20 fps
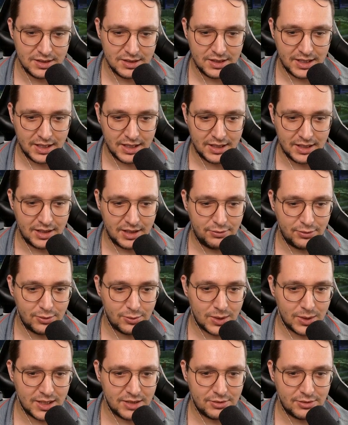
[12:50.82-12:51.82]
And if for
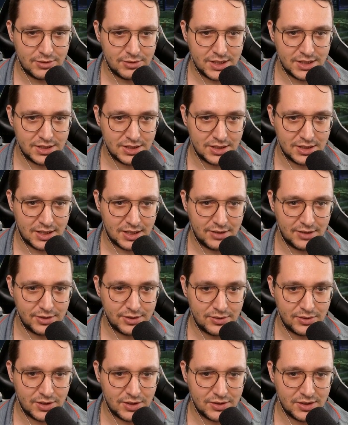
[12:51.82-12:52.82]
whatever reason after
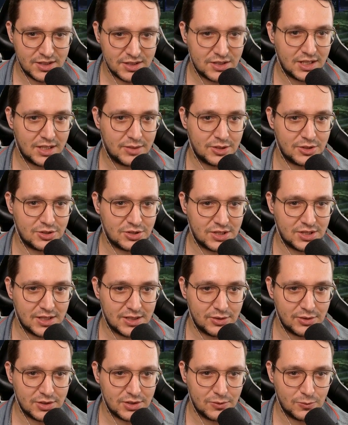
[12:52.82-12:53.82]
you've done those steps a
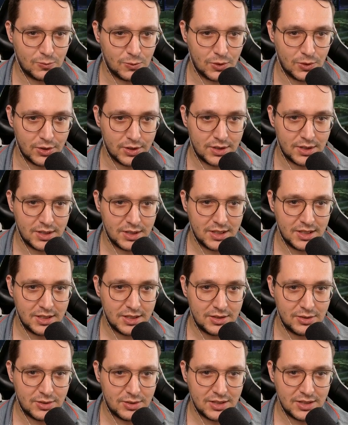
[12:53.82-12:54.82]
sound doesn't work,
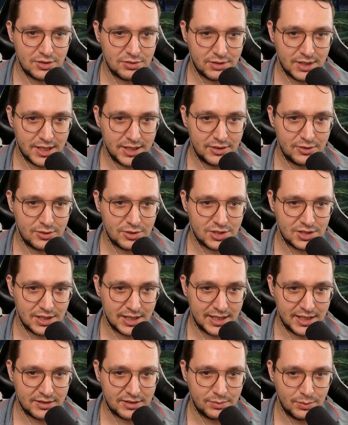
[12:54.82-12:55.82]
you can try to
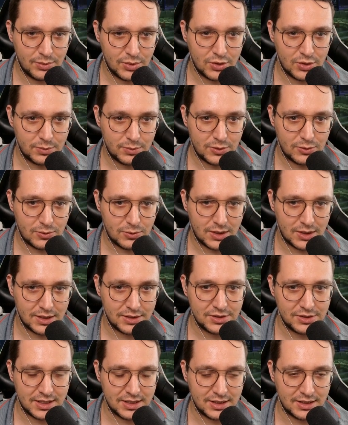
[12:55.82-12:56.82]
select multiple
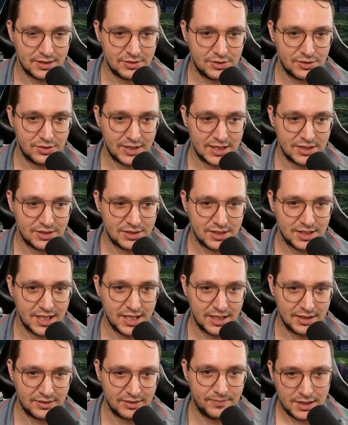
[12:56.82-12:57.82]
ones and then test
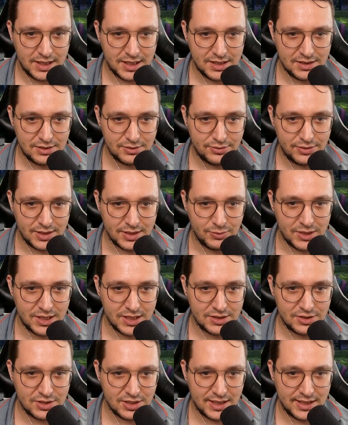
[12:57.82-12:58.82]
again. Here's the thing, we
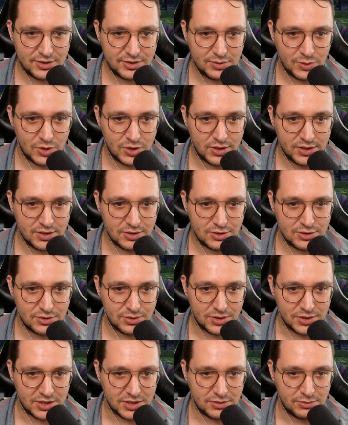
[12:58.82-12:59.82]
can select some audio
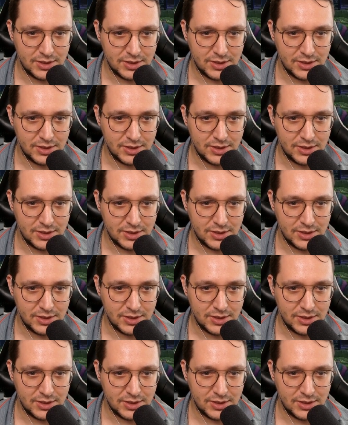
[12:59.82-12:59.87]
sources.